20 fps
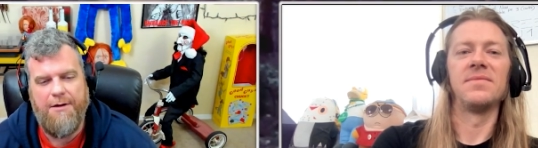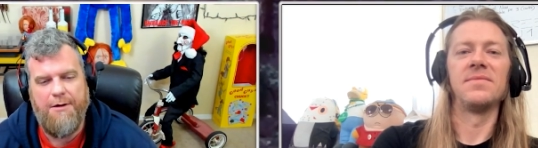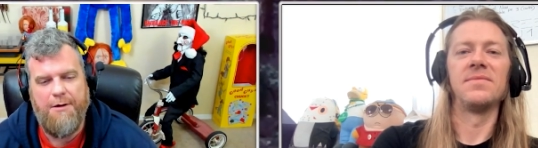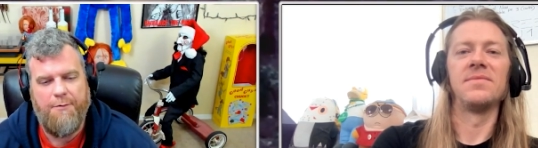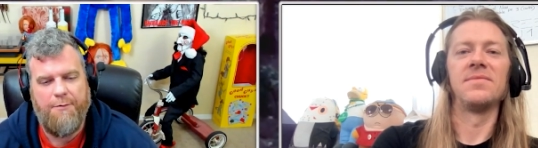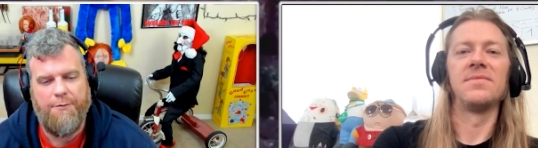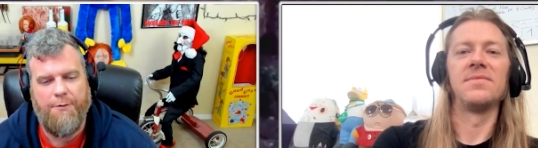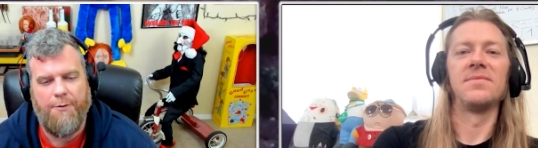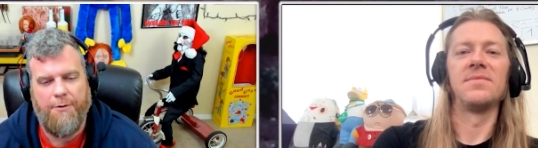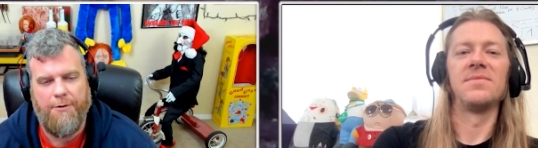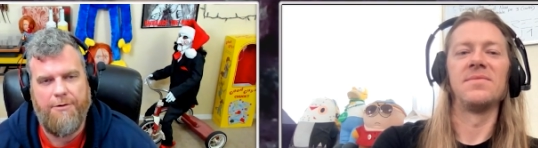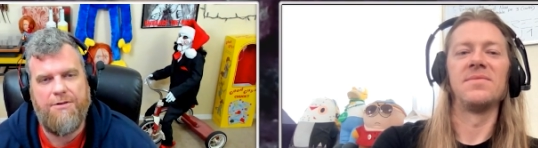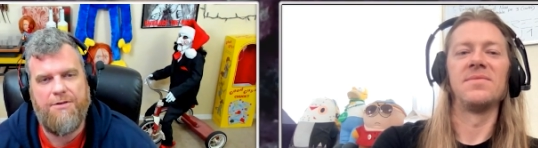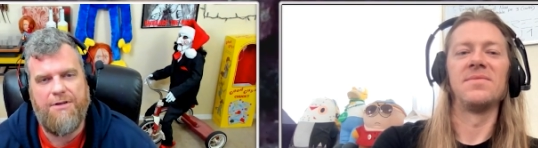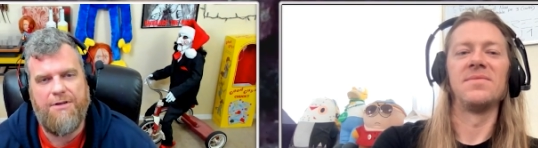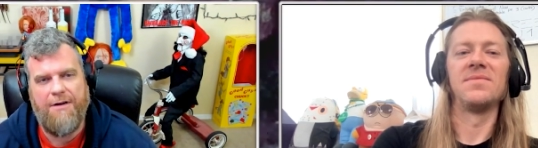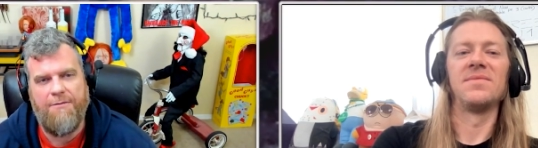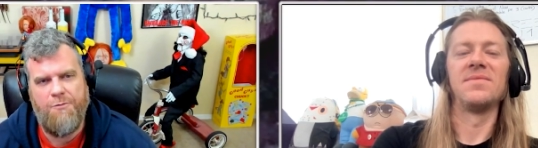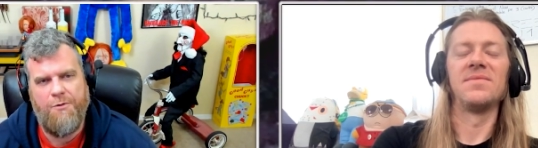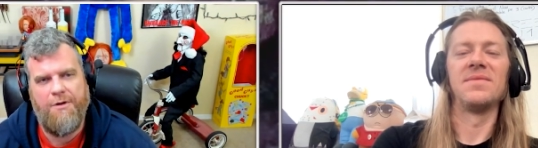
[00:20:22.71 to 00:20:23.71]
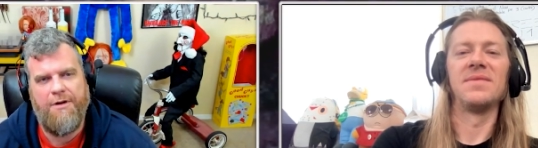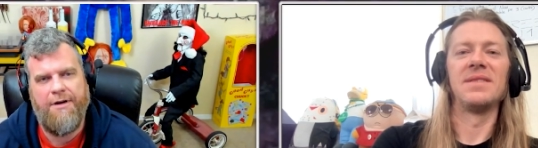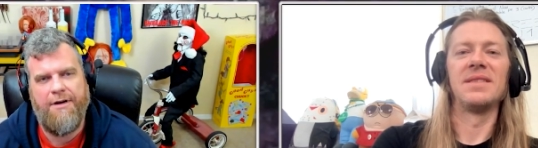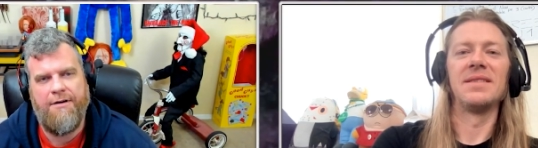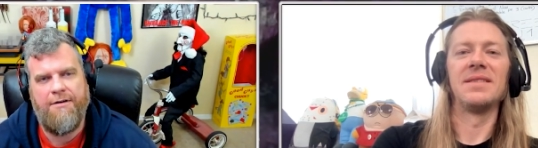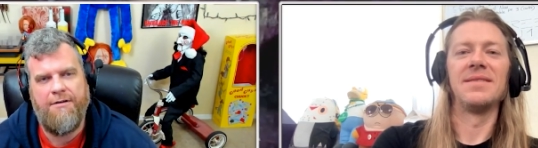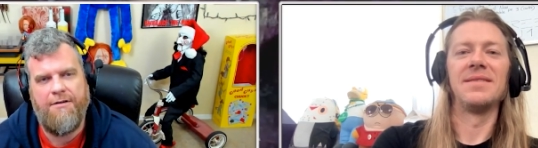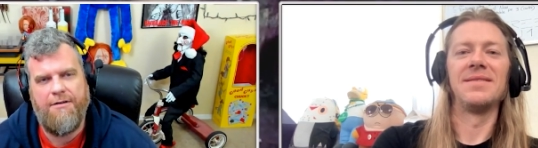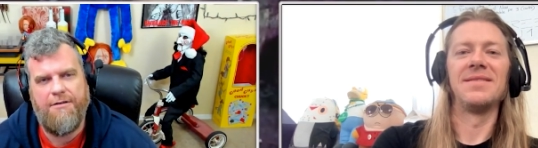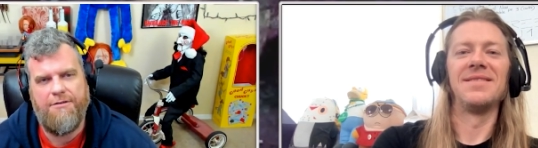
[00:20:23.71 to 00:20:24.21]
Speaker 1: for
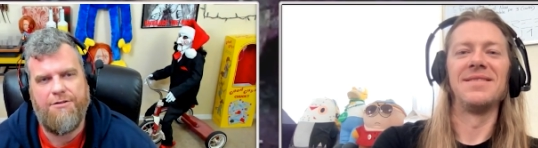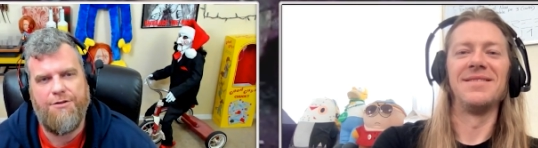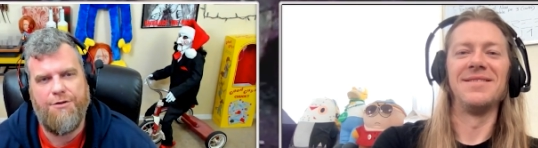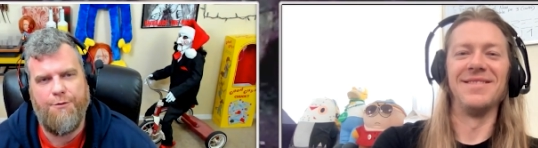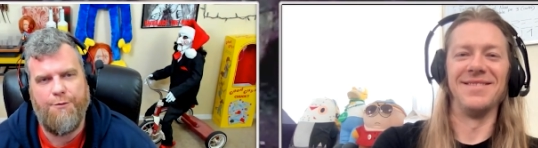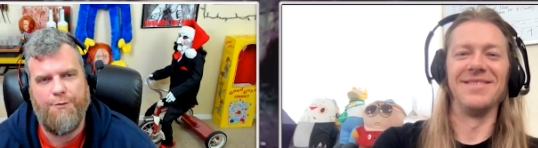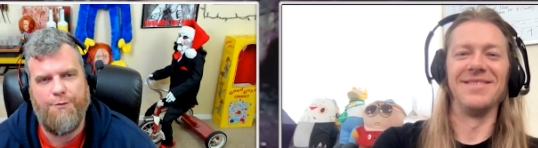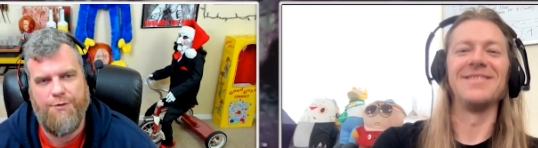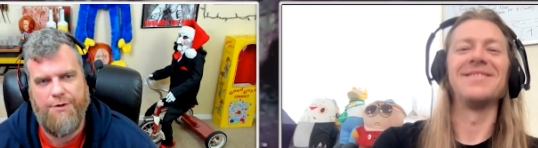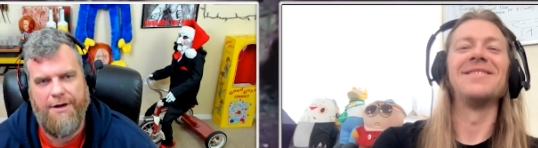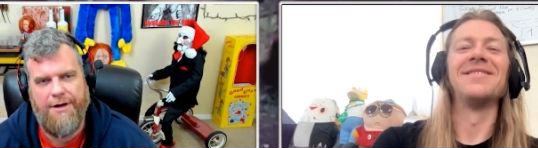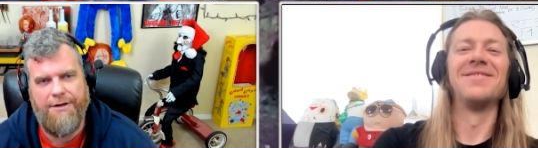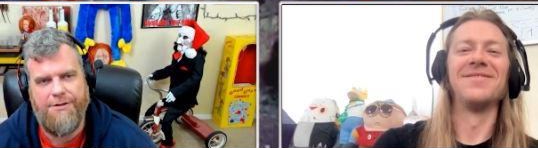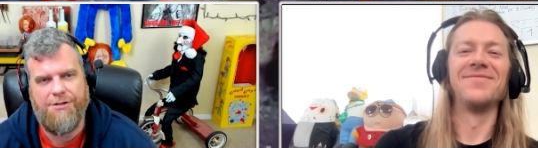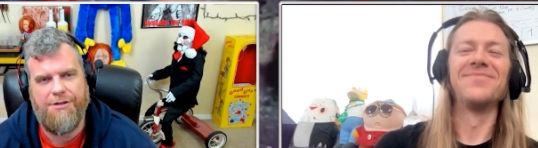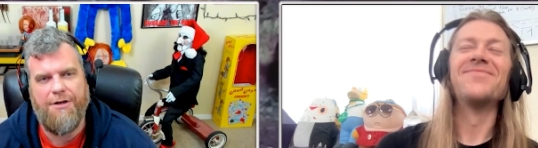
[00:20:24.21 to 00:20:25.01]
someone to flush